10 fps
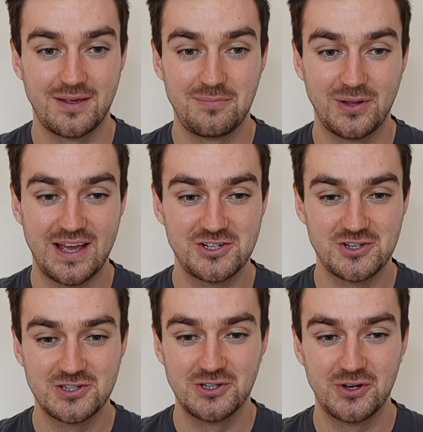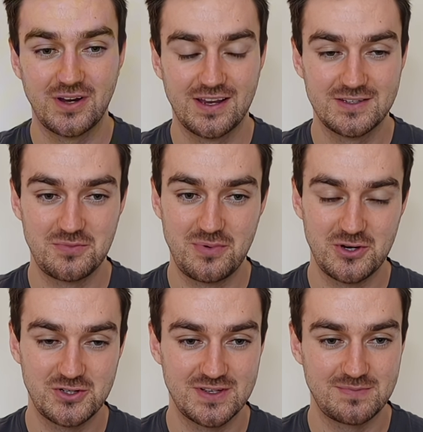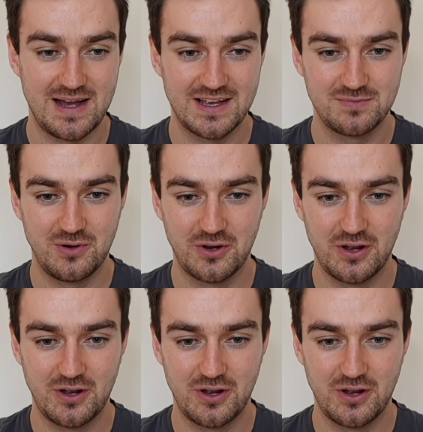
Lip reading: but let's just look to push this pass pawn